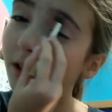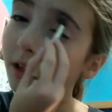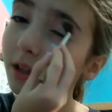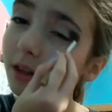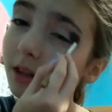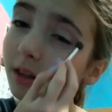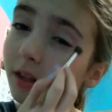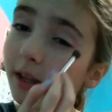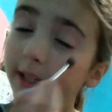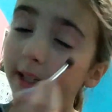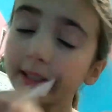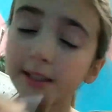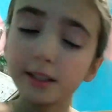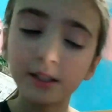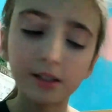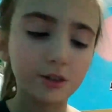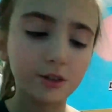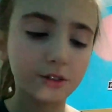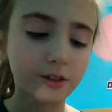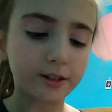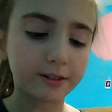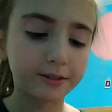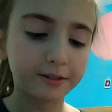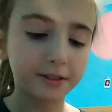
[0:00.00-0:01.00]
a light
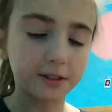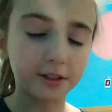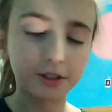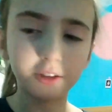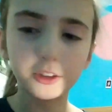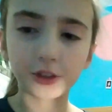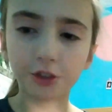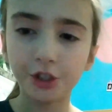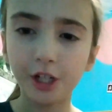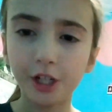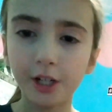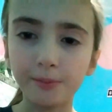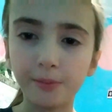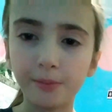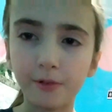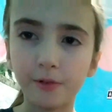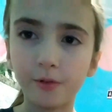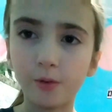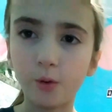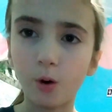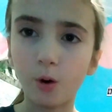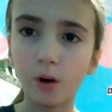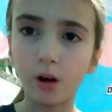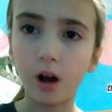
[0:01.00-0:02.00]
transition shade
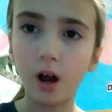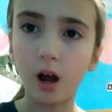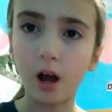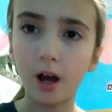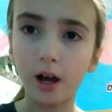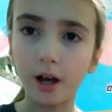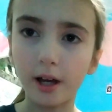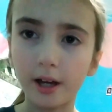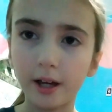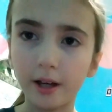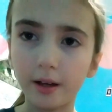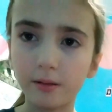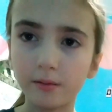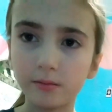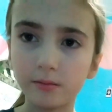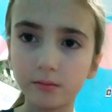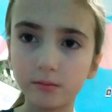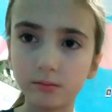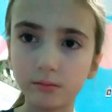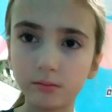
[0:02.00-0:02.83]
before I